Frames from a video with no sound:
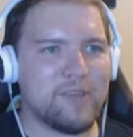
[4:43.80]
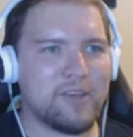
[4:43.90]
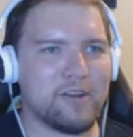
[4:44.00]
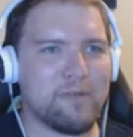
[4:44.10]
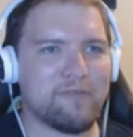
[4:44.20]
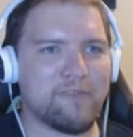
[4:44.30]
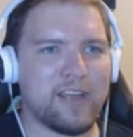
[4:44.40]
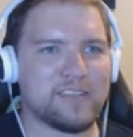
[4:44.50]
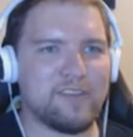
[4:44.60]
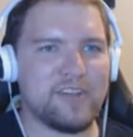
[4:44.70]
We could have been
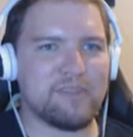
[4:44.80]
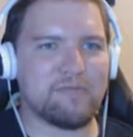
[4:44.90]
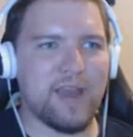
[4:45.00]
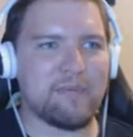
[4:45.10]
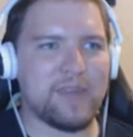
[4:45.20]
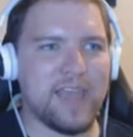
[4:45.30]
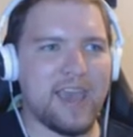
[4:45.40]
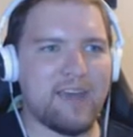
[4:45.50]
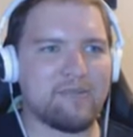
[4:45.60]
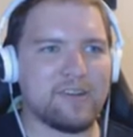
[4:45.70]
friends if you didn't rat me
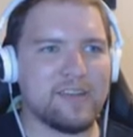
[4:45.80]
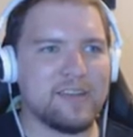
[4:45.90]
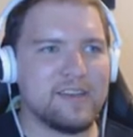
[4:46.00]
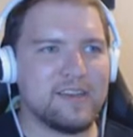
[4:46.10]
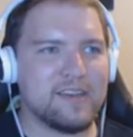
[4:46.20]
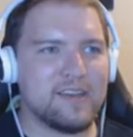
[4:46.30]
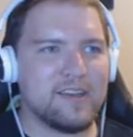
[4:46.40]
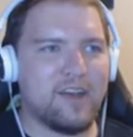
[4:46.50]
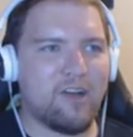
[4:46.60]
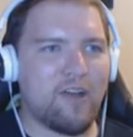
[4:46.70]
out.
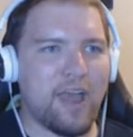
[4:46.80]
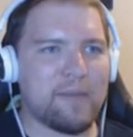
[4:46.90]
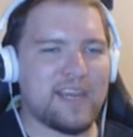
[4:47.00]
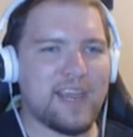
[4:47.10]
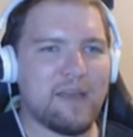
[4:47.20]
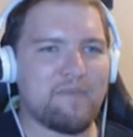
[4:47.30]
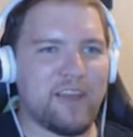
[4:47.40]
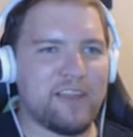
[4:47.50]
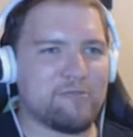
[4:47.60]
Oh, happy day. I'm finally